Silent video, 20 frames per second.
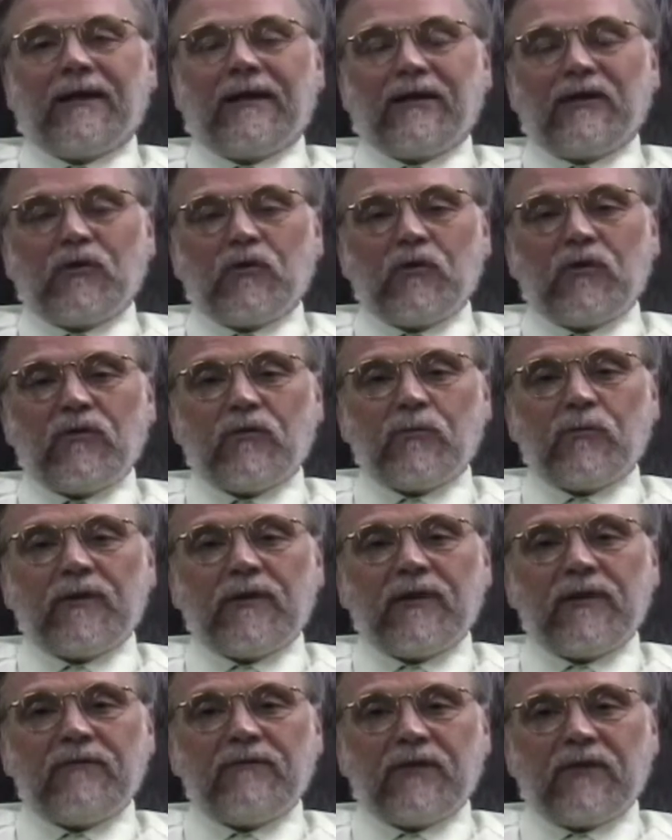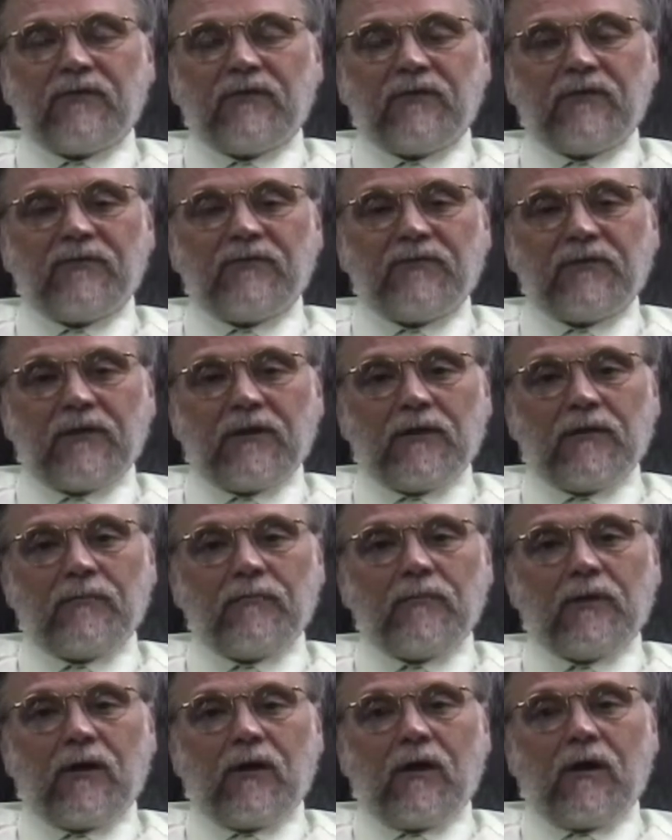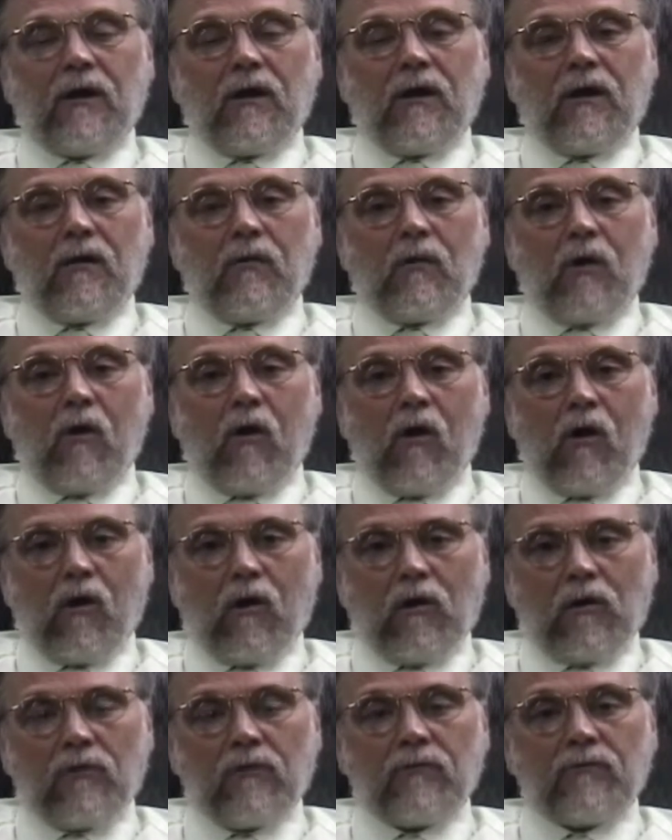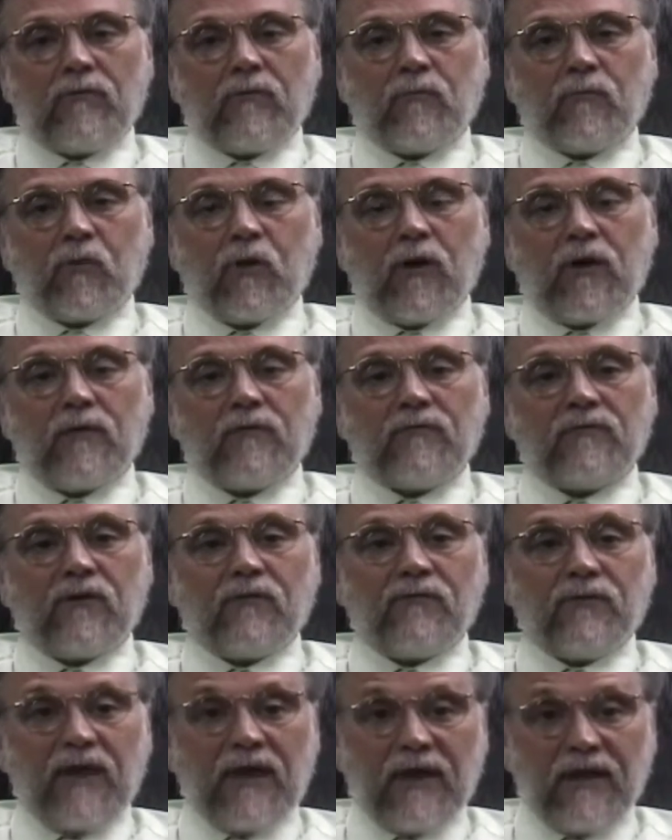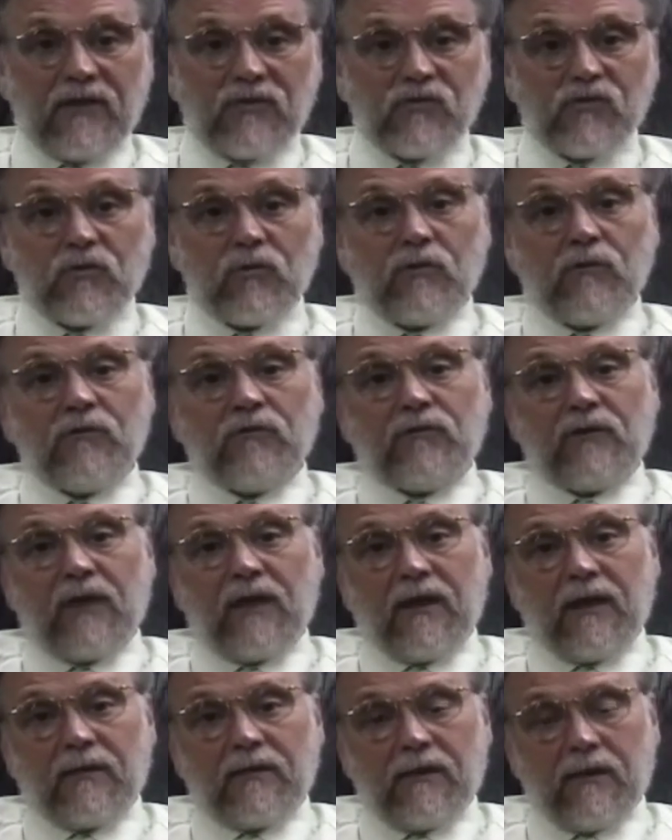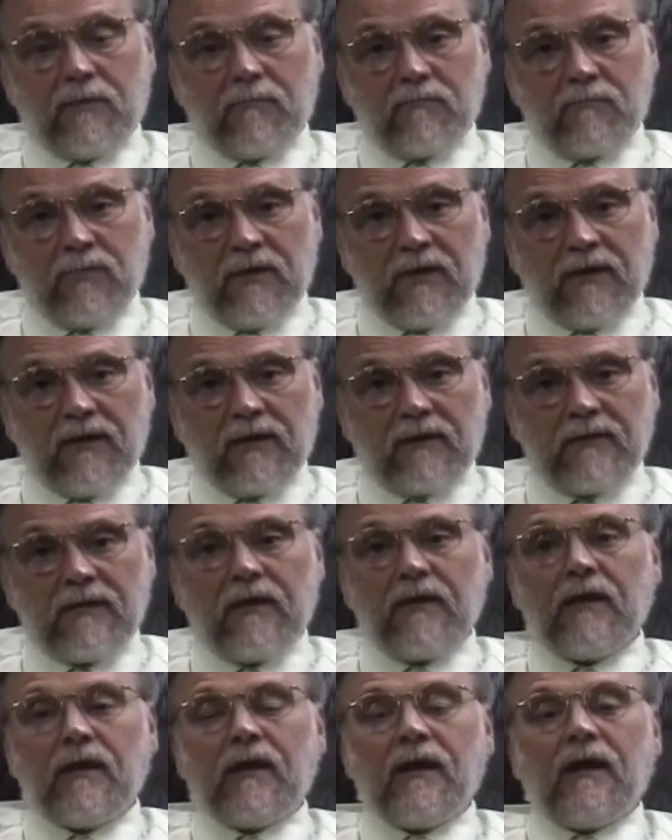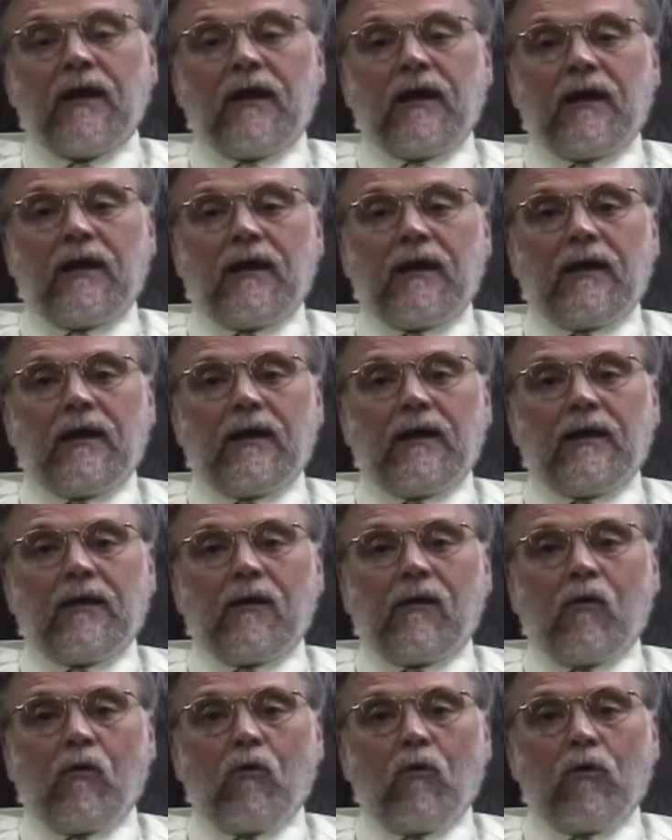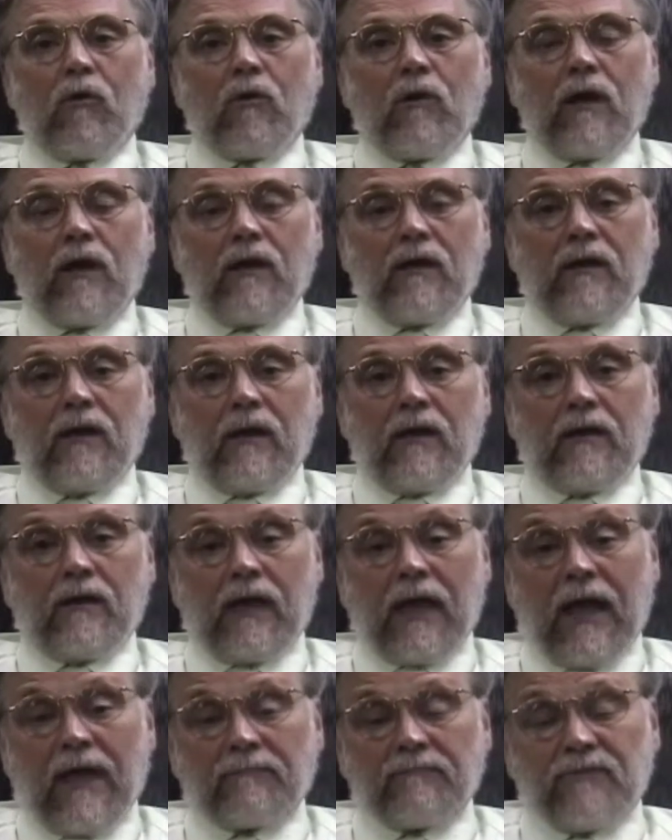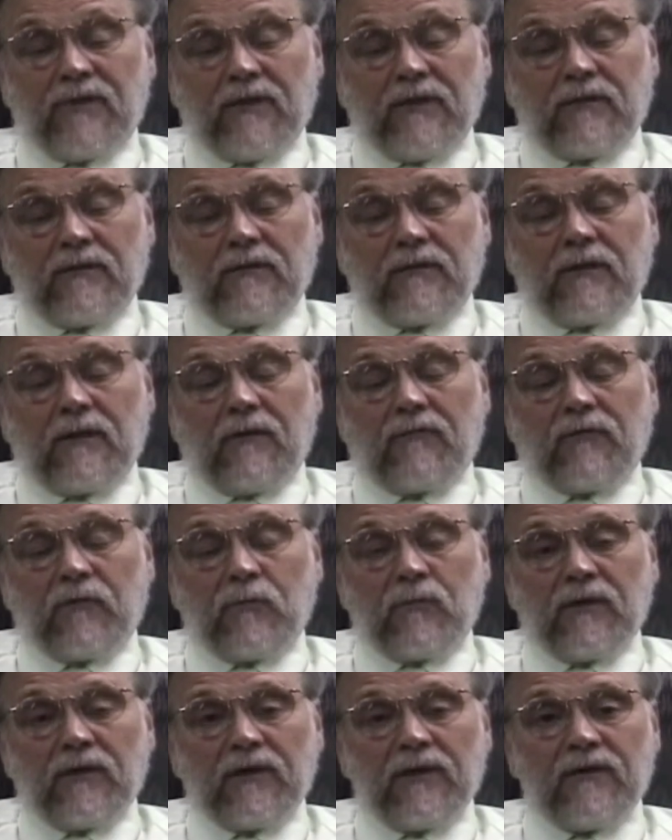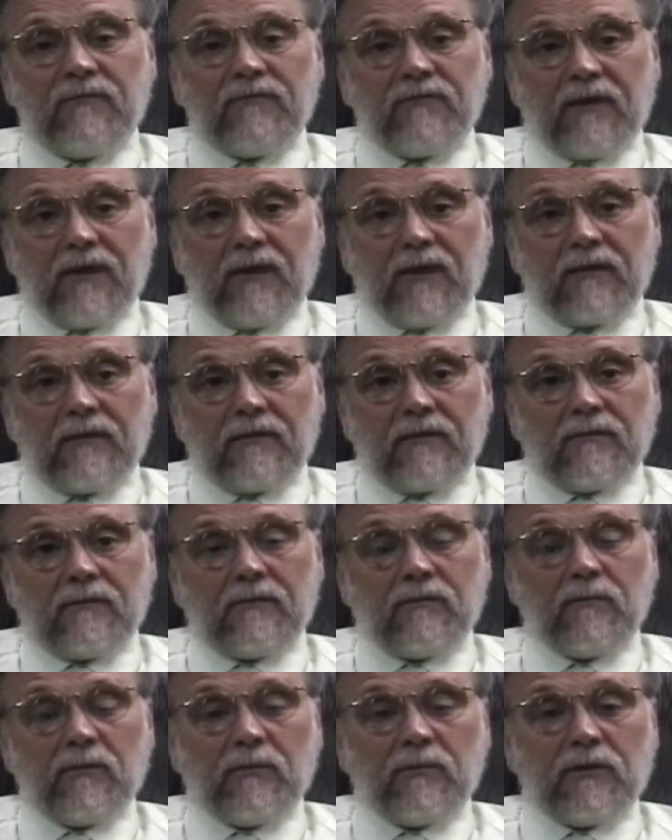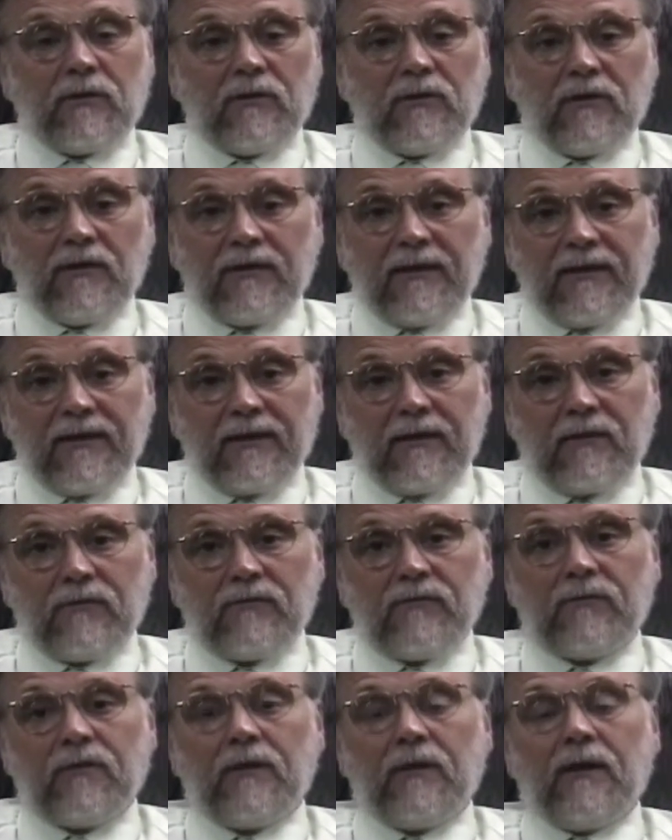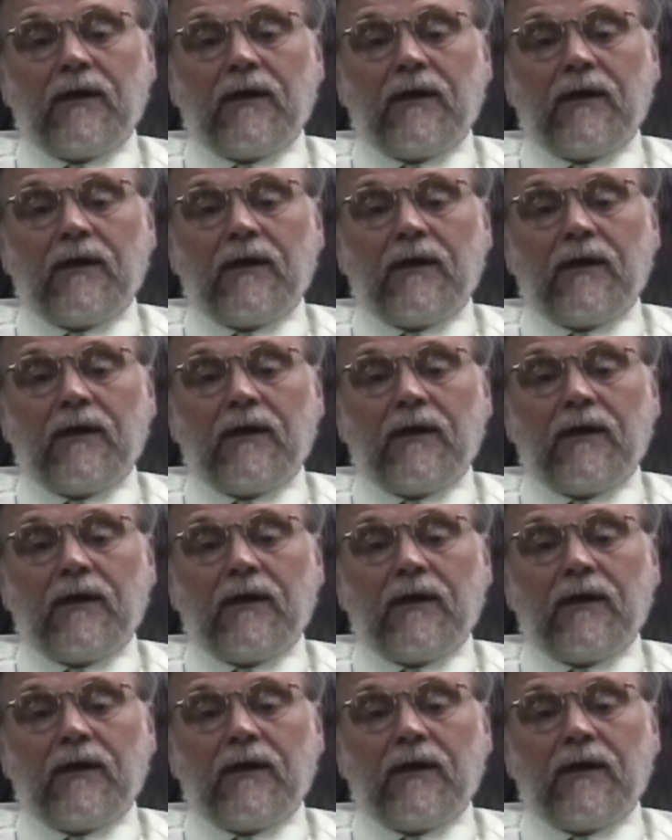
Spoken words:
You either believe that the Nephilim are the product of angels and men, or and then if you believe that in the biblical account,